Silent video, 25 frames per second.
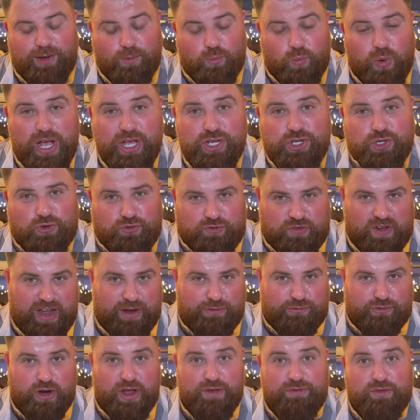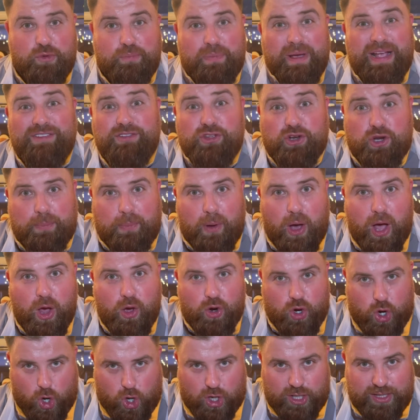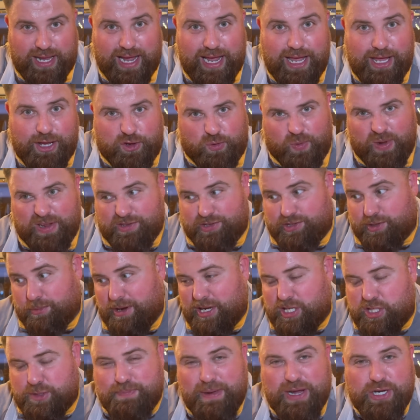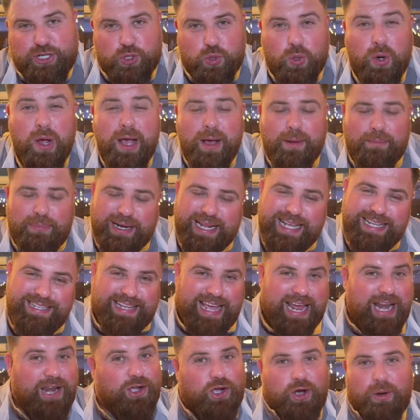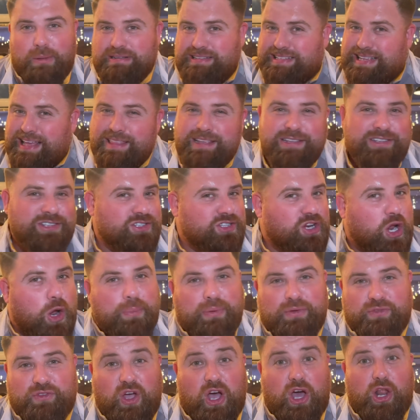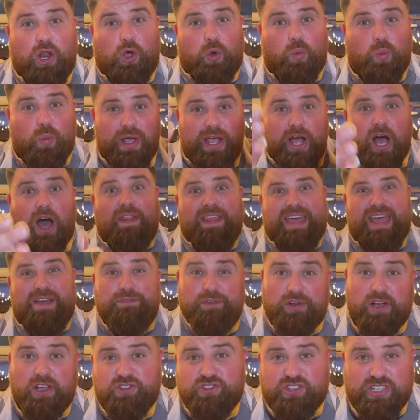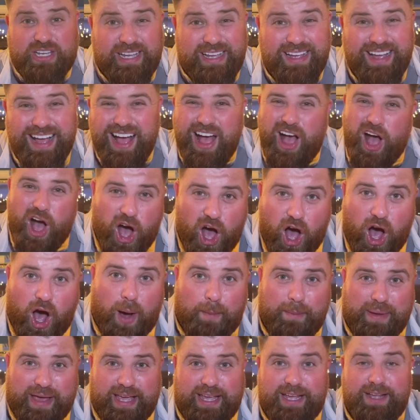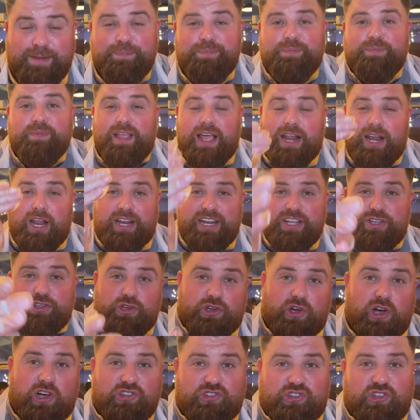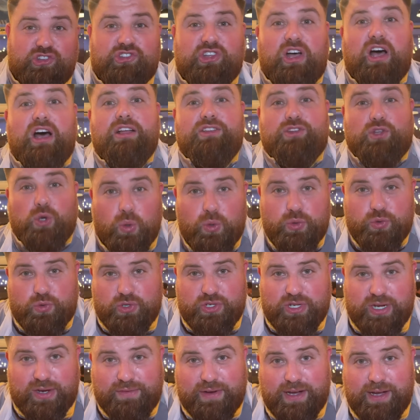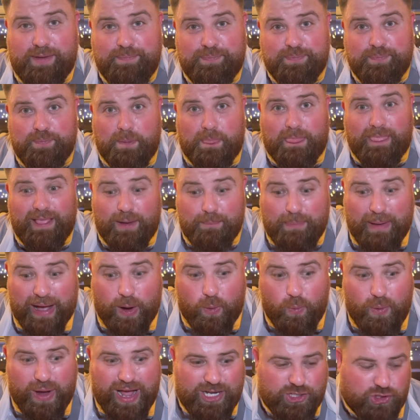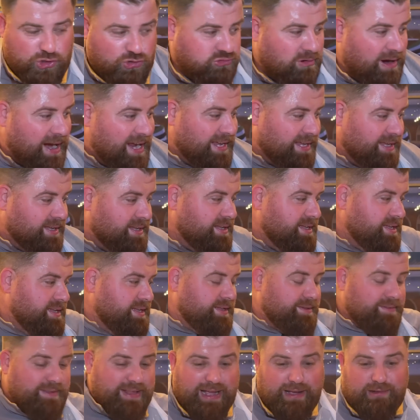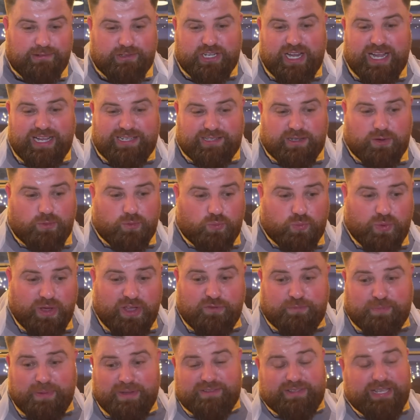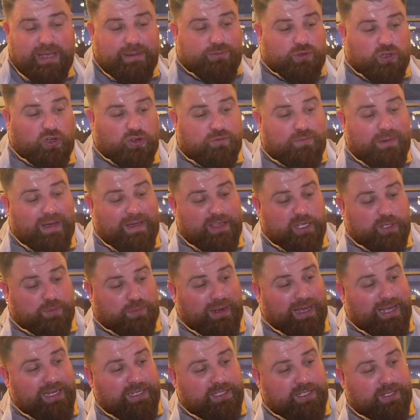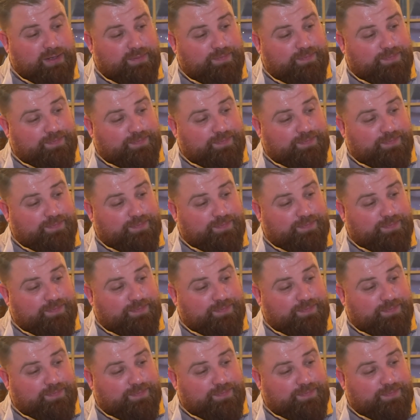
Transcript: Where's your favourite? If you've been to Dubai on holiday and you went somewhere special, please get in the comments. Now, this is an open dialogue. We are the FRC Army, and I need you guys to start talking to each other about where's great. Now, Jess, we've been tipped off about this place.